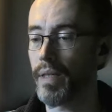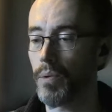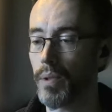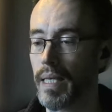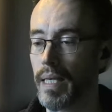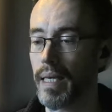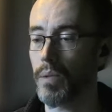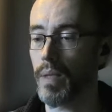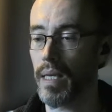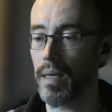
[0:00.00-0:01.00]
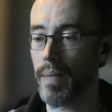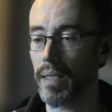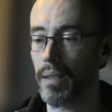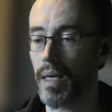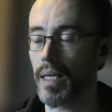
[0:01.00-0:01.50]
settings,
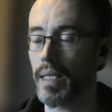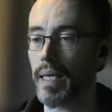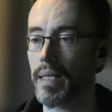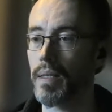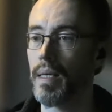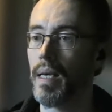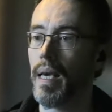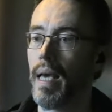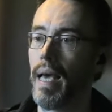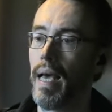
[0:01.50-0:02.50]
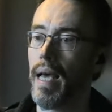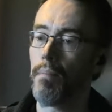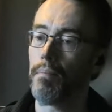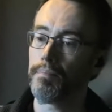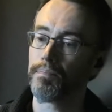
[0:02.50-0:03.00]
non-medical settings, a
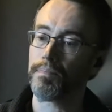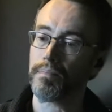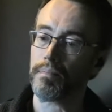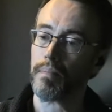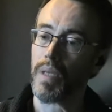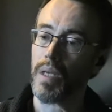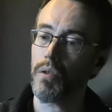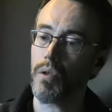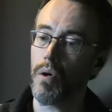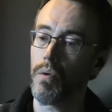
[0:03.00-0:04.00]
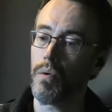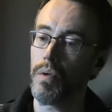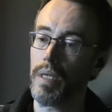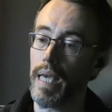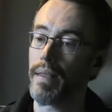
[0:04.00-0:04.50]
group and individual settings within a
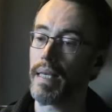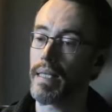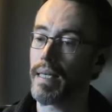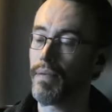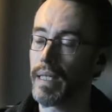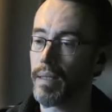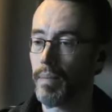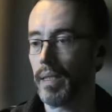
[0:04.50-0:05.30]
medical context.